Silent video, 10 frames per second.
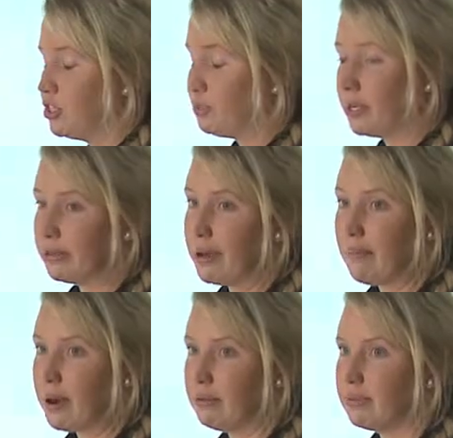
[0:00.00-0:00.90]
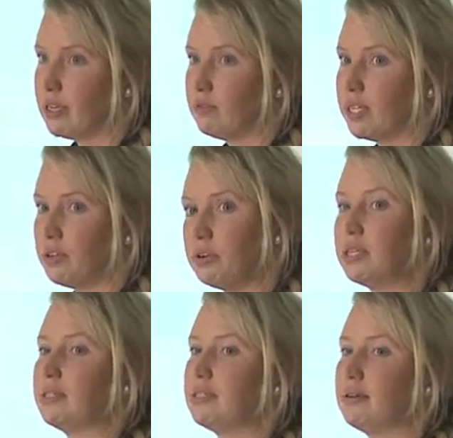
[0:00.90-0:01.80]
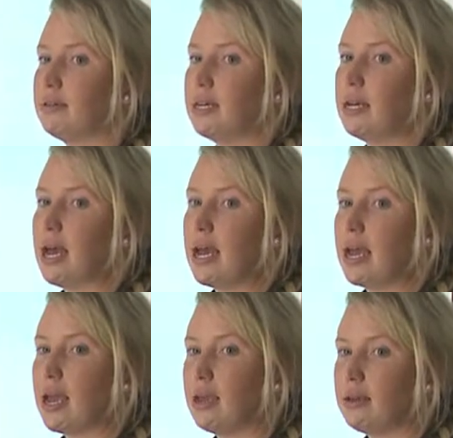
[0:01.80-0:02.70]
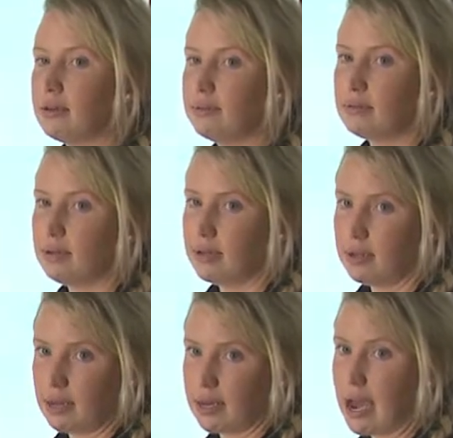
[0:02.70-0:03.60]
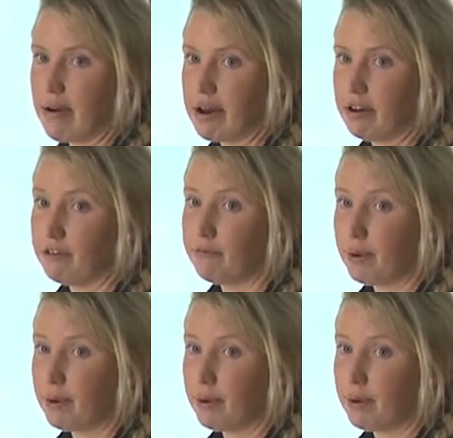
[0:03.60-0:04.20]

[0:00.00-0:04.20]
just putting them out by themselves, they're not necessarily a carrier of